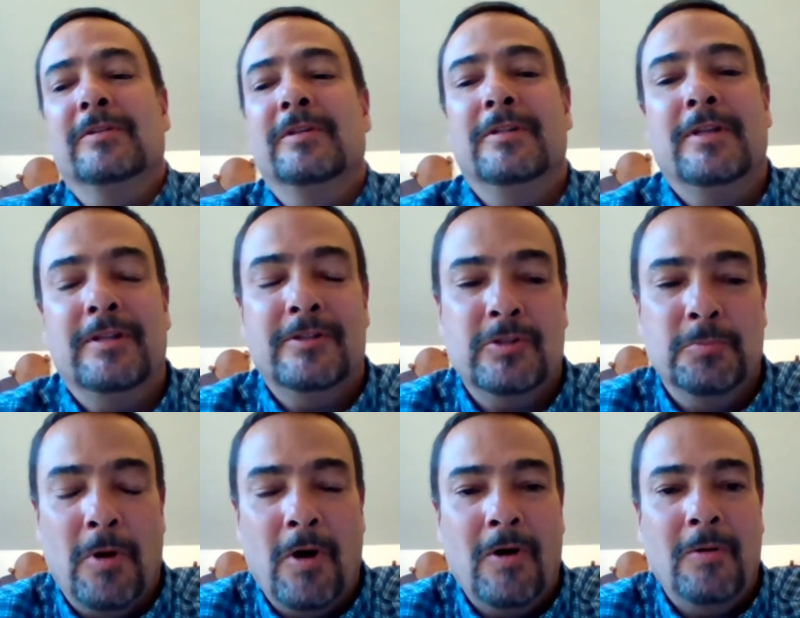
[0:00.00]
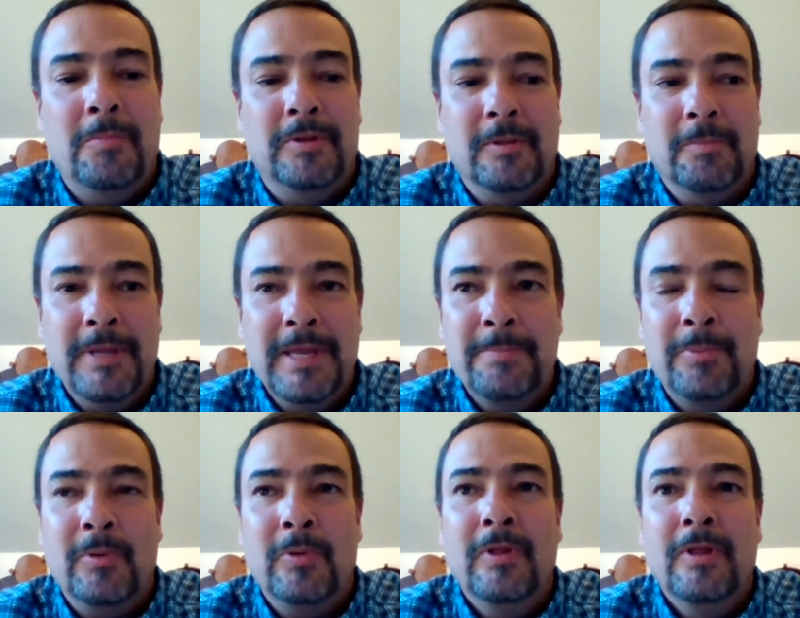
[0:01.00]
It's small, but the
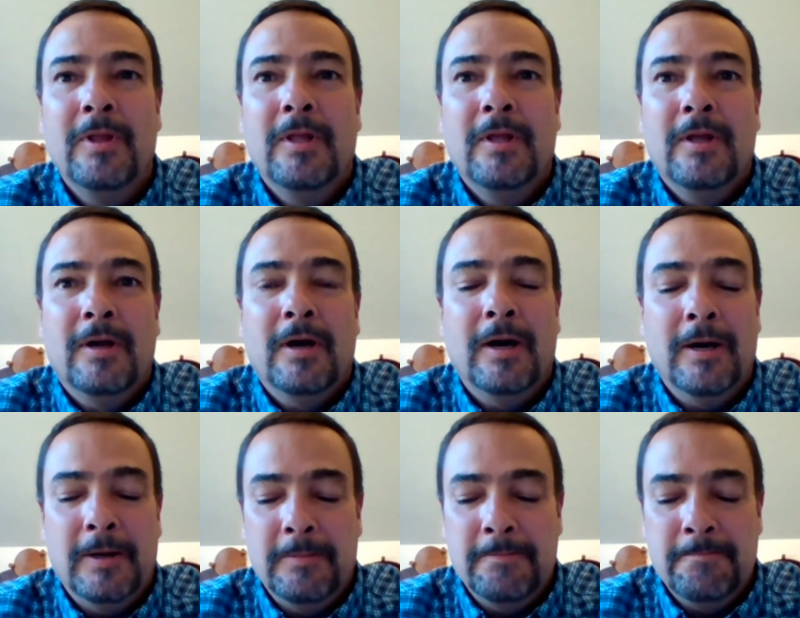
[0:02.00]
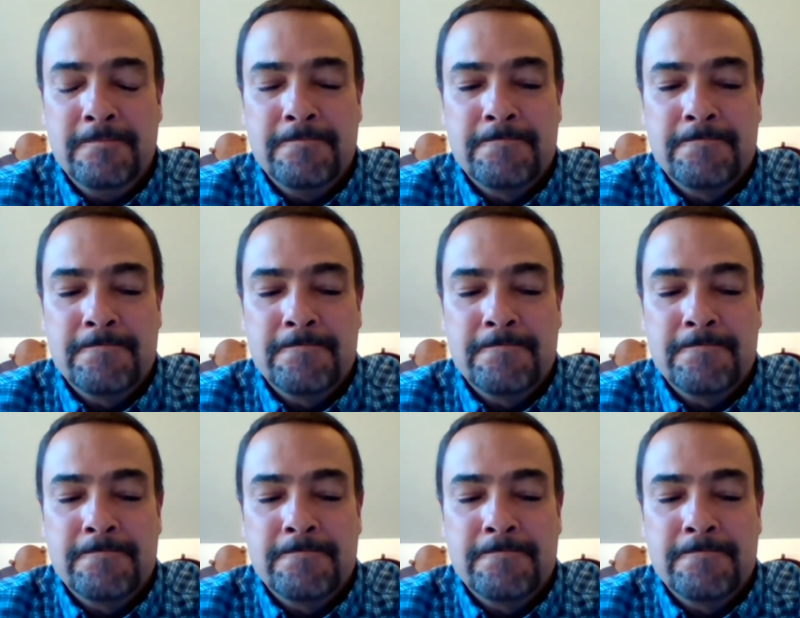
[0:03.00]
people can